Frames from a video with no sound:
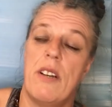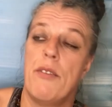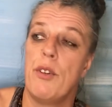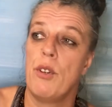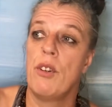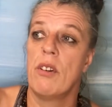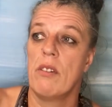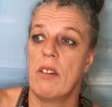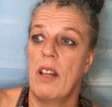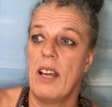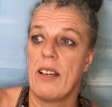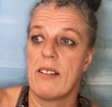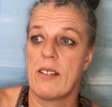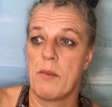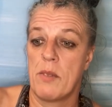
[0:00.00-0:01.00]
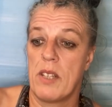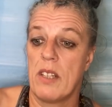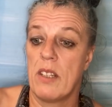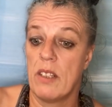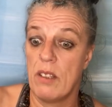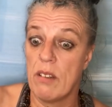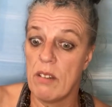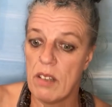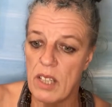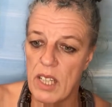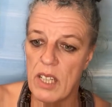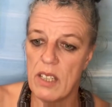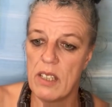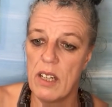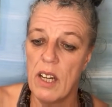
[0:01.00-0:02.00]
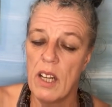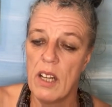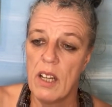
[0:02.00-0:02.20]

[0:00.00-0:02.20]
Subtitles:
If you don't like something that you hear,